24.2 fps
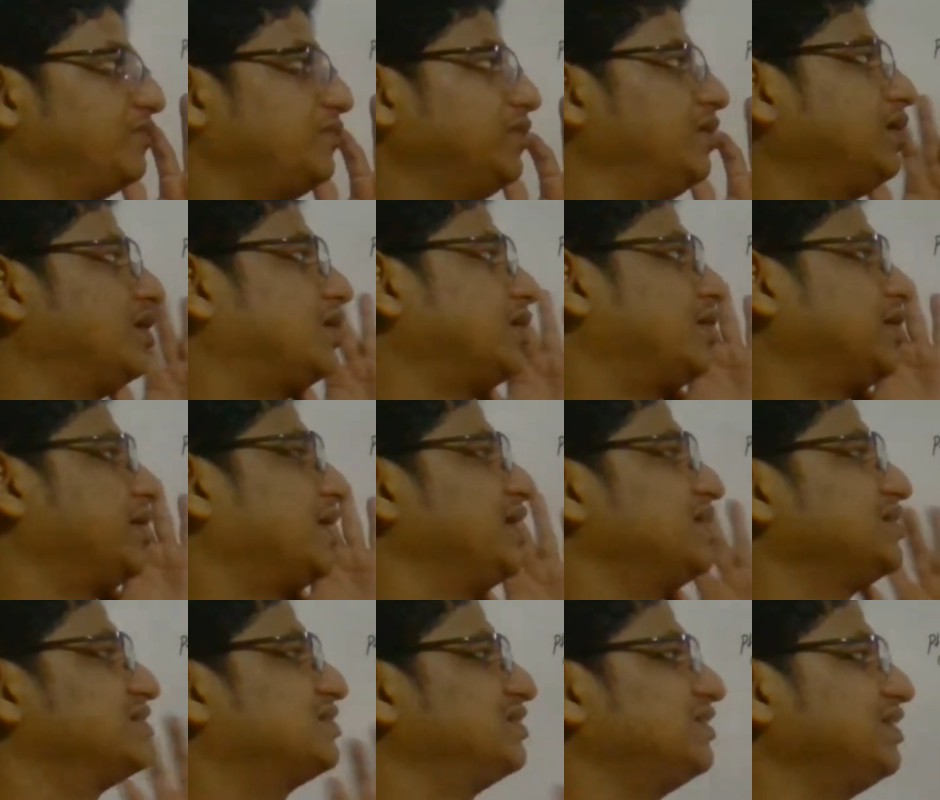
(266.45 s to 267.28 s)
Where now
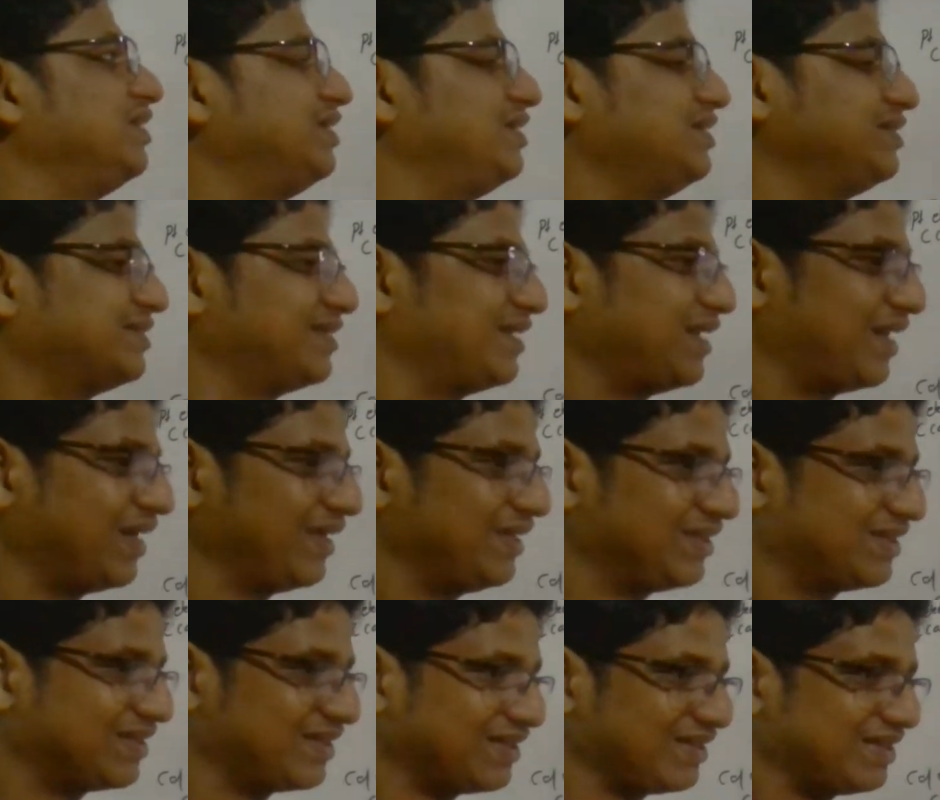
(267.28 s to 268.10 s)
HCl is
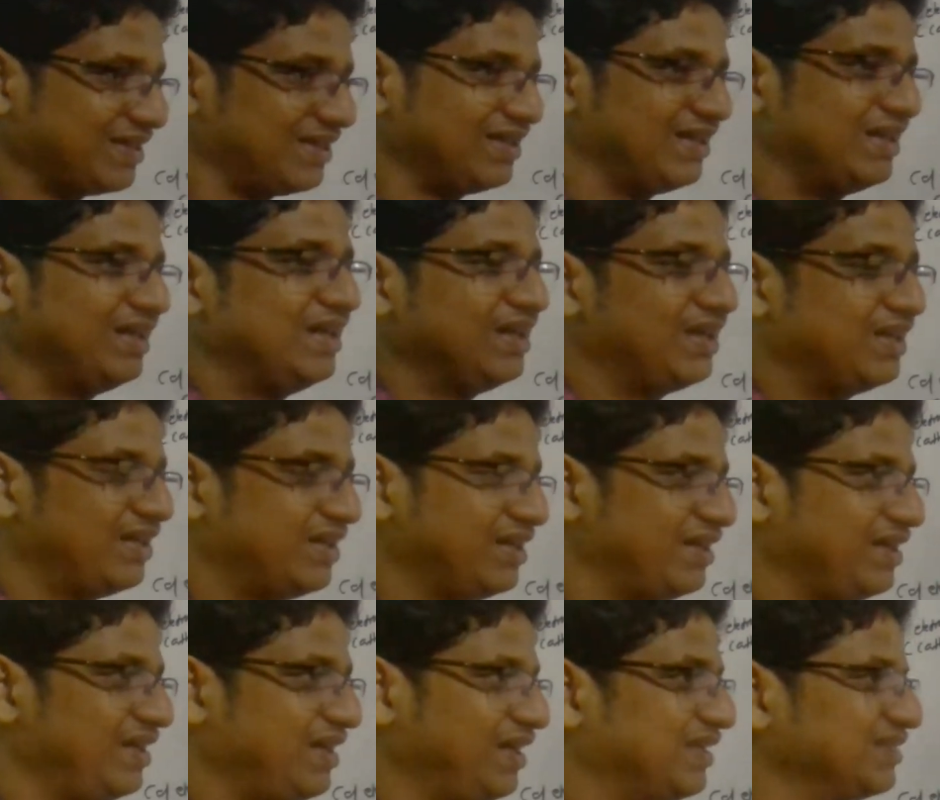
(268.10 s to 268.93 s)
lighter
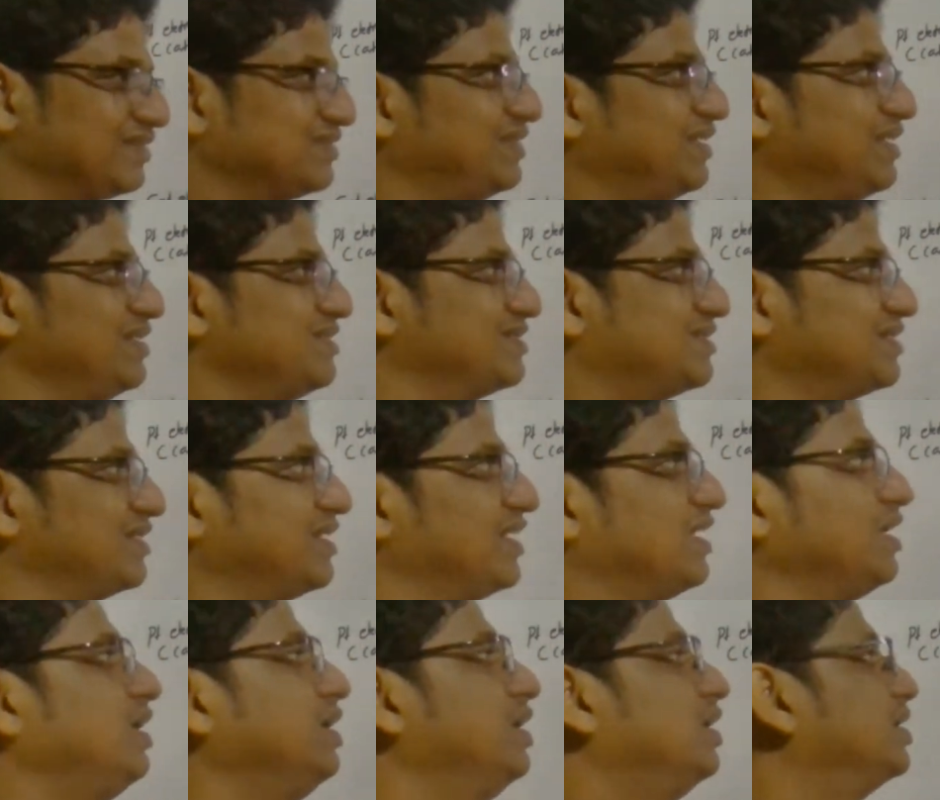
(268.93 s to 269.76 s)
and less
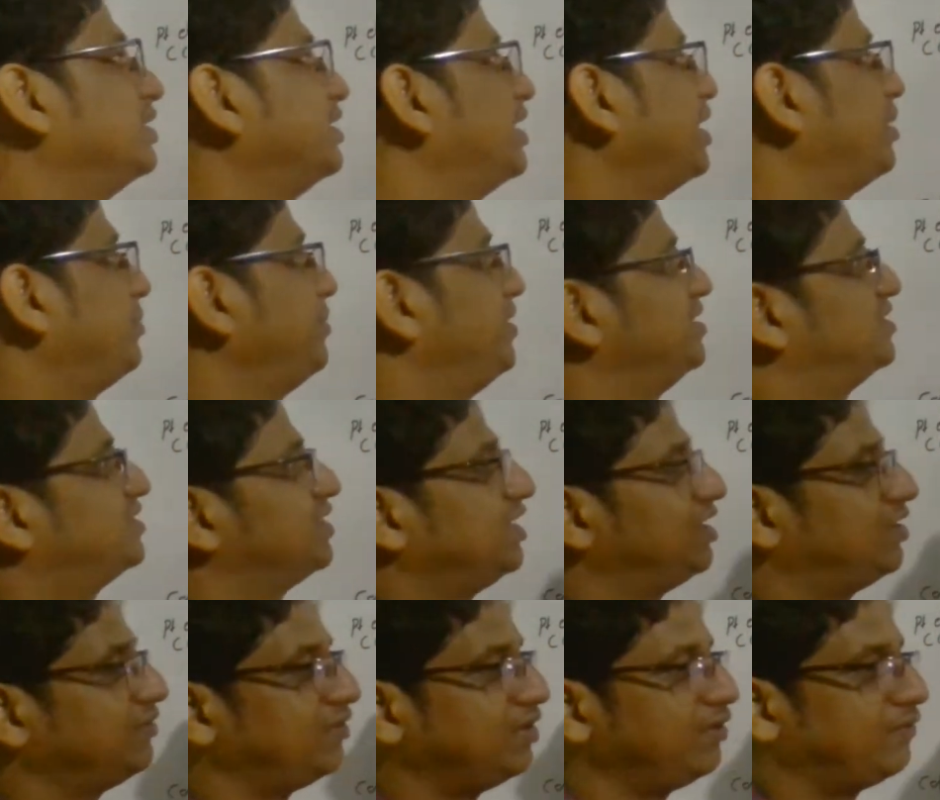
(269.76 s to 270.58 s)
density, that means
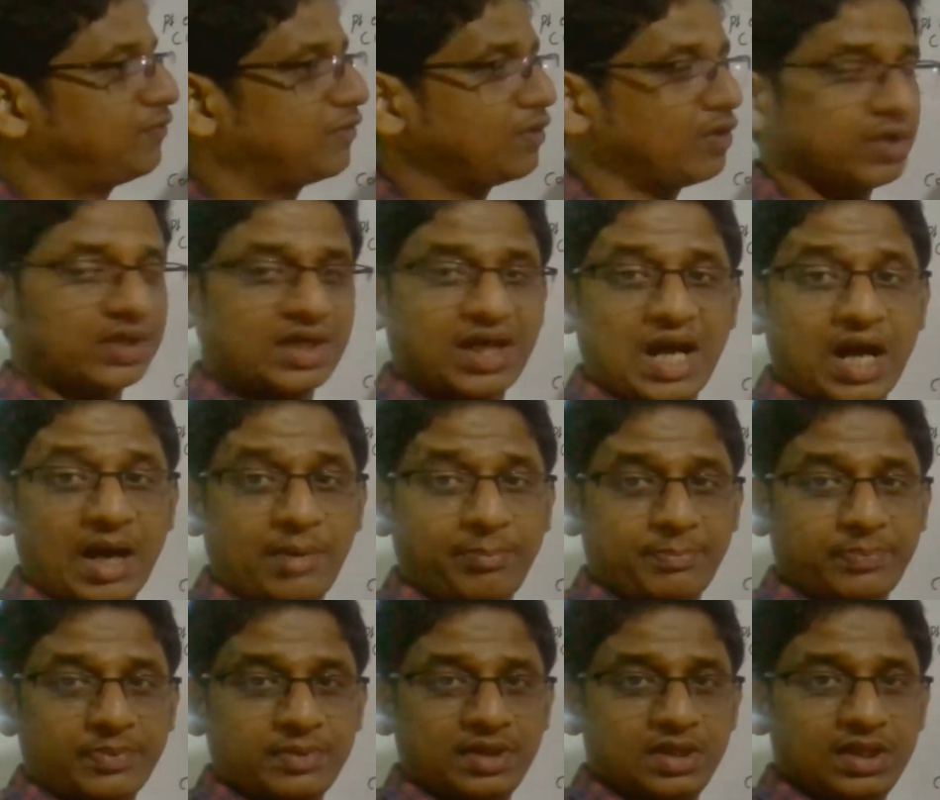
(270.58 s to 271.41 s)
it will float
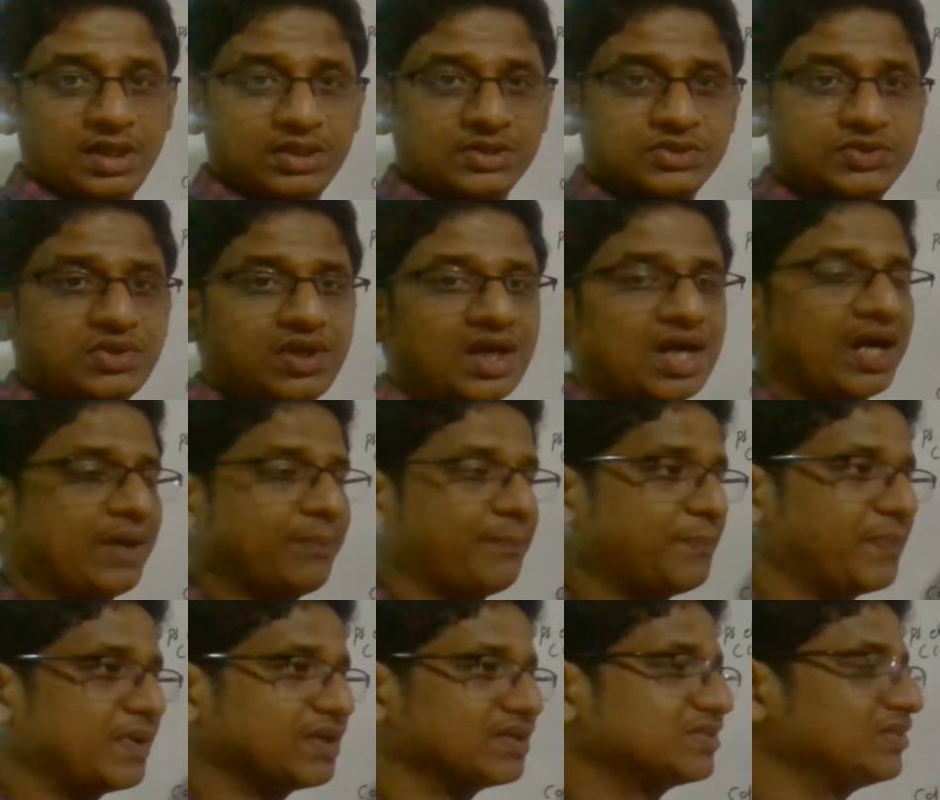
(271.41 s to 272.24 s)
up. So
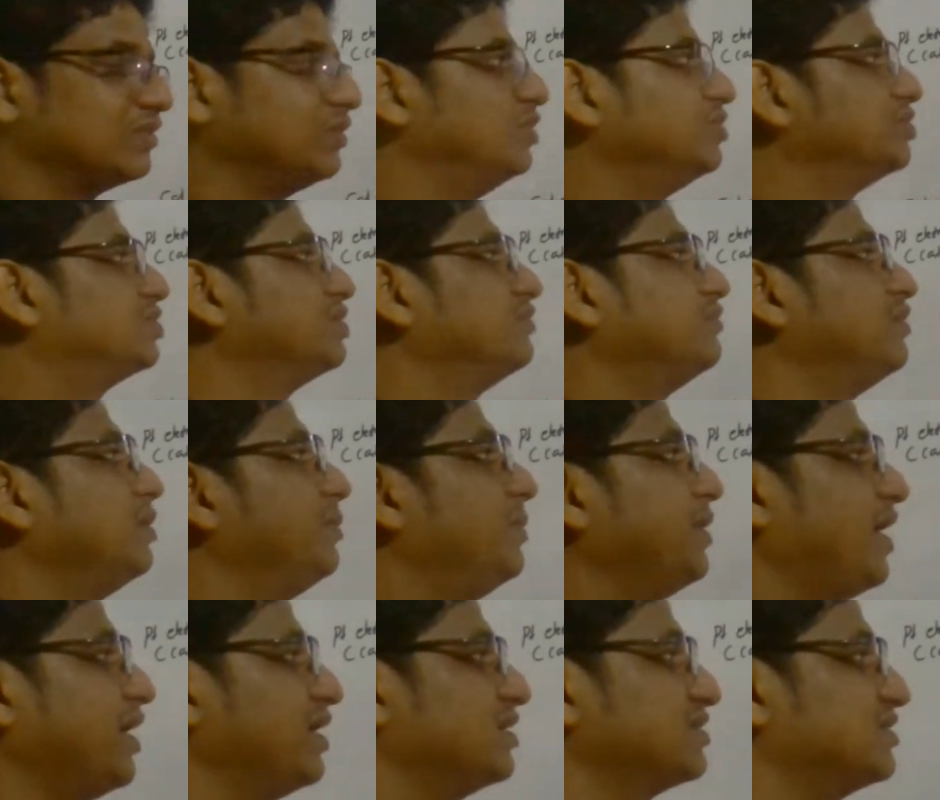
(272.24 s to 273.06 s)
upper solution will
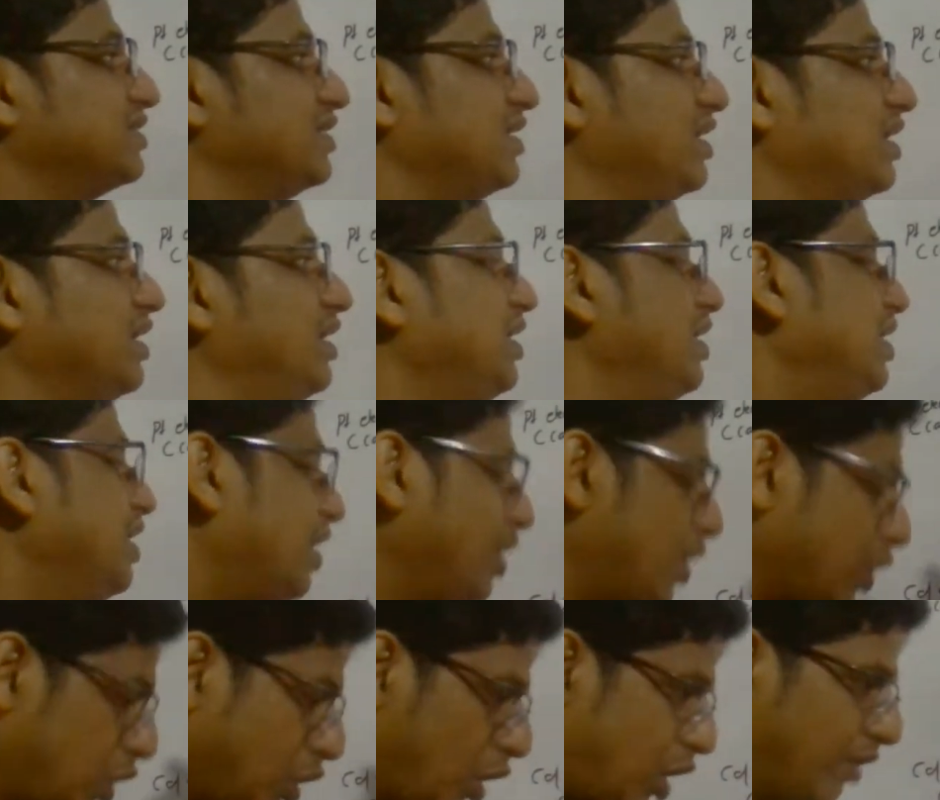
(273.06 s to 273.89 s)
be
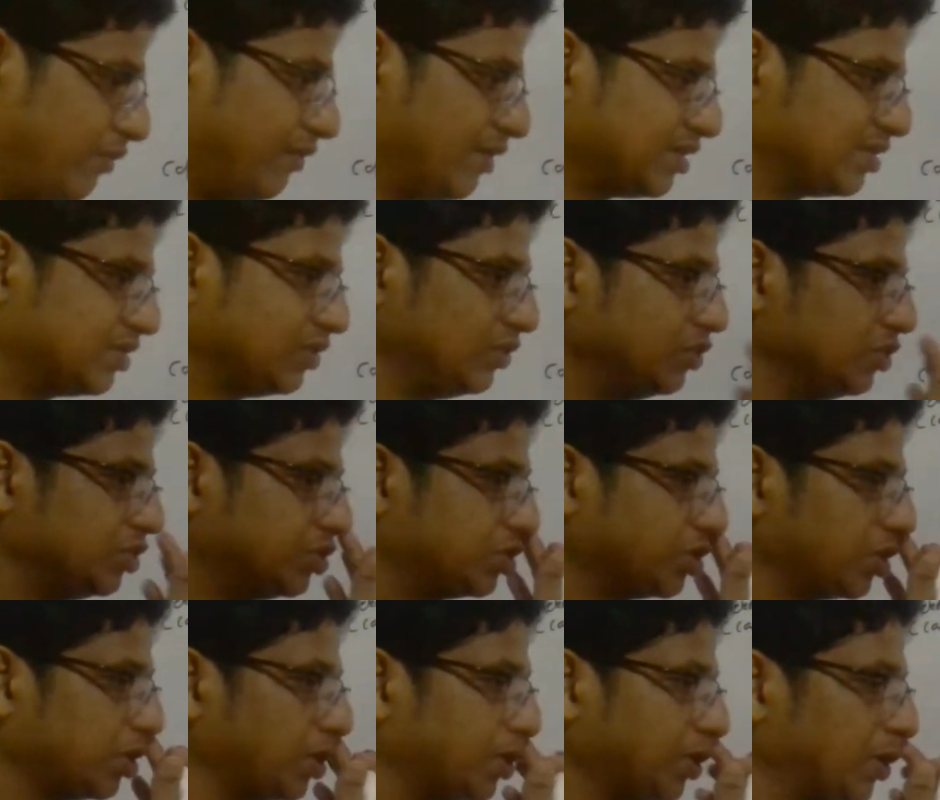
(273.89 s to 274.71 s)
HCl, lower
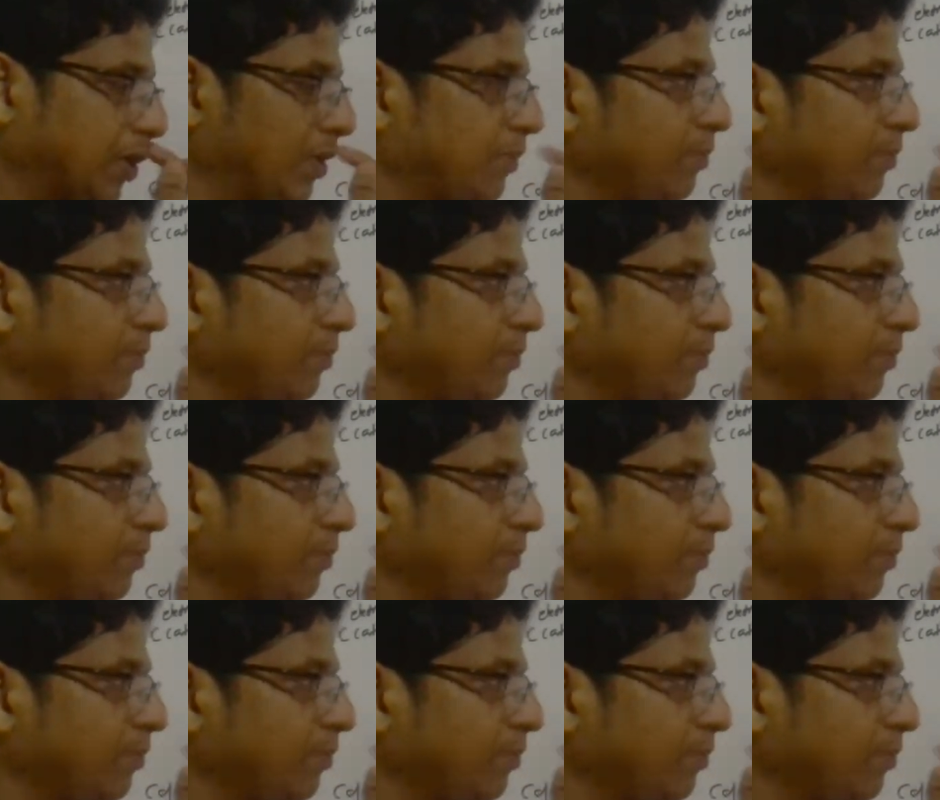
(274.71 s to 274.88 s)
solution, the